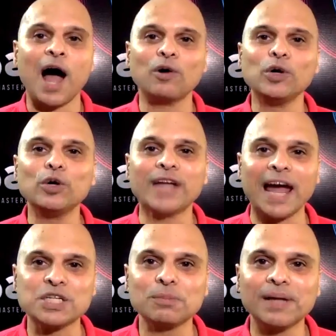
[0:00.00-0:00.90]
How do you
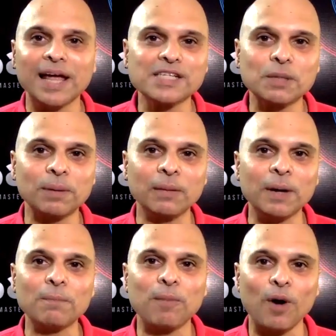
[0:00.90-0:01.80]
tangibilize the
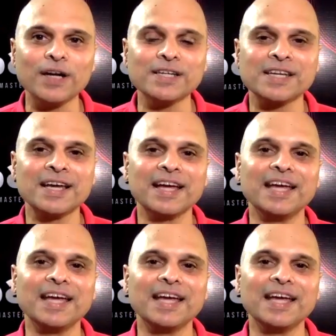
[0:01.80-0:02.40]
premium points